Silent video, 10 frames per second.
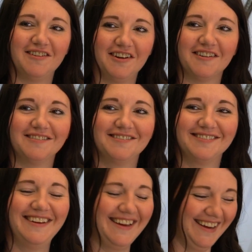Oh, you do.
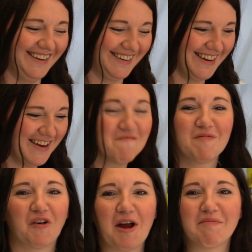
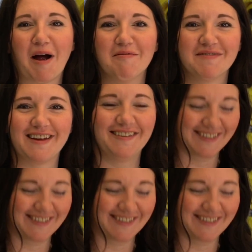Great problem